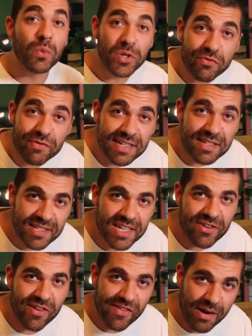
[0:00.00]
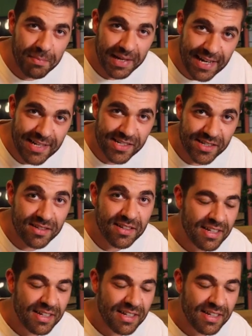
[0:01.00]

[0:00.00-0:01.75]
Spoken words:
will you reconsider our application?